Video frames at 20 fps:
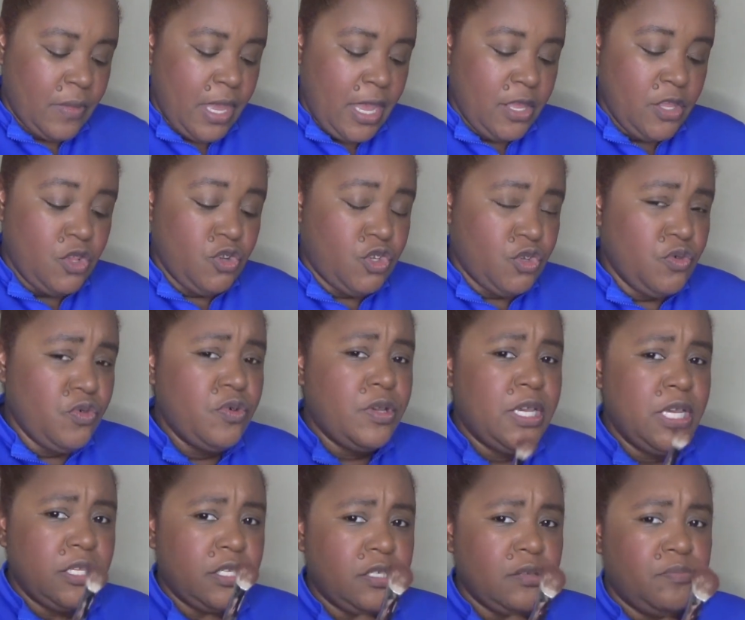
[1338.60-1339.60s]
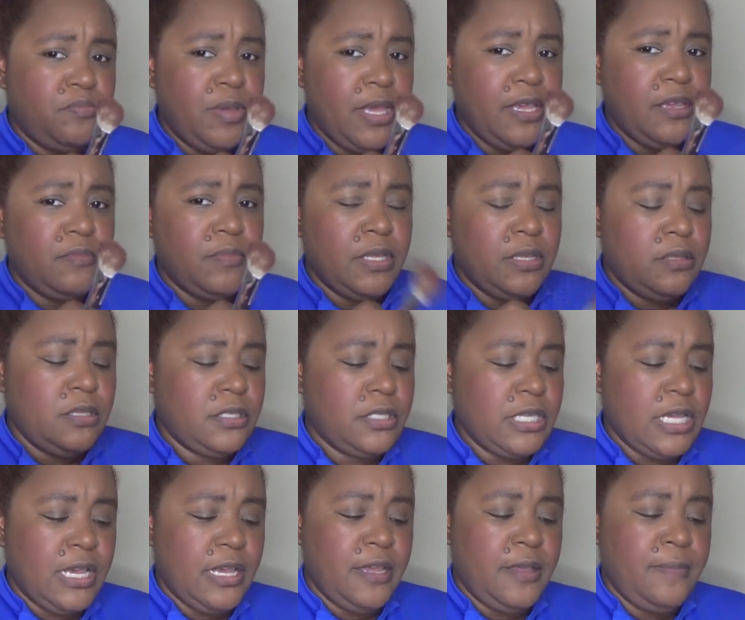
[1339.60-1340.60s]
And you do get some pigment this
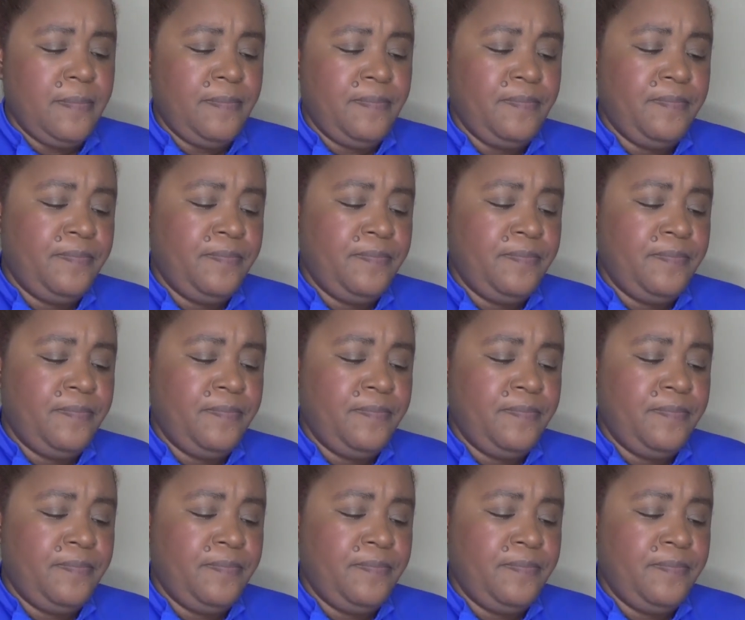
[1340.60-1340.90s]
time.